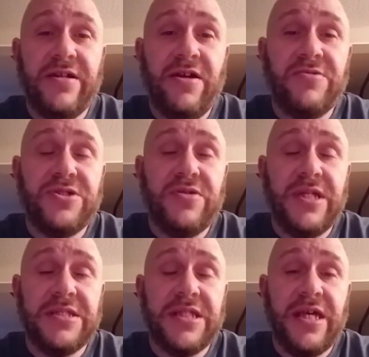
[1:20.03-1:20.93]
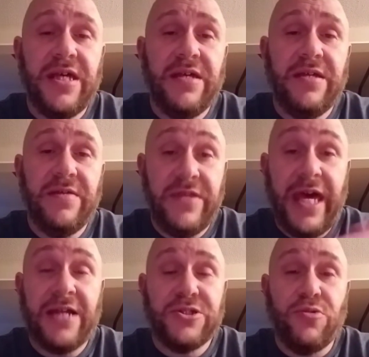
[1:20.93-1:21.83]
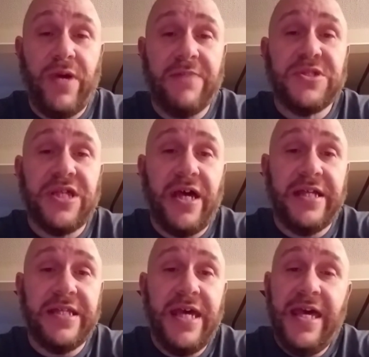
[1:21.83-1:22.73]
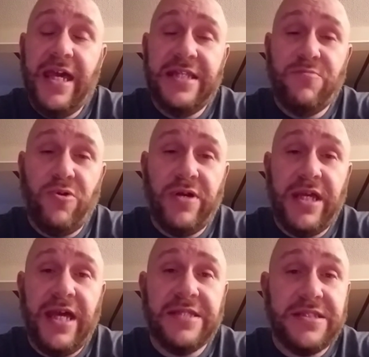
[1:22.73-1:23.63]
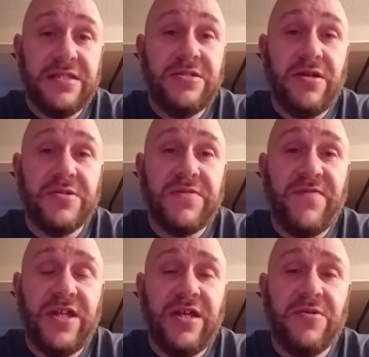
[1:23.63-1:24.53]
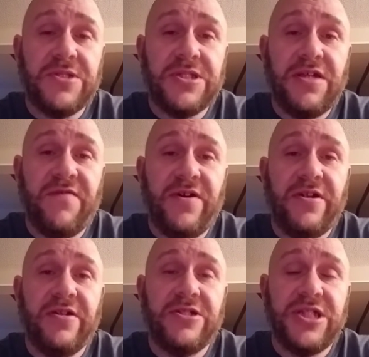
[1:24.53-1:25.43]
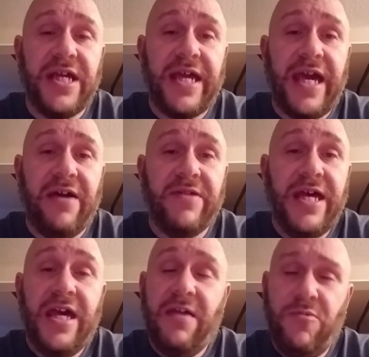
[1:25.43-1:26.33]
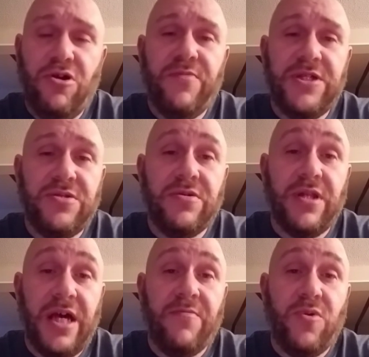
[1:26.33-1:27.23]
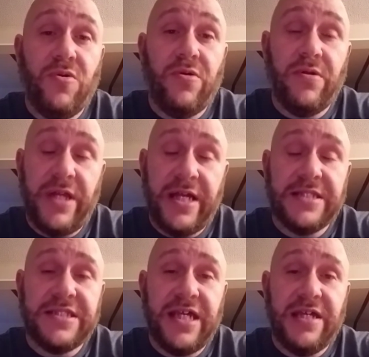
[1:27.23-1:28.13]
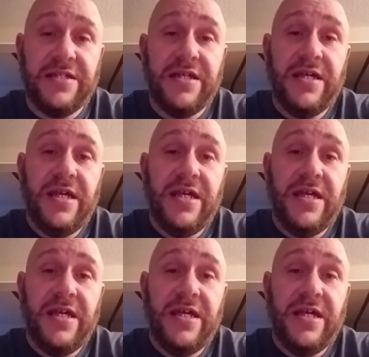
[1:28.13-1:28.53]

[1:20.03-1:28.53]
it'll go to his uh, the actual website and where he has you know some videos and stuff on there to check out and we're going to be doing a lot more like i said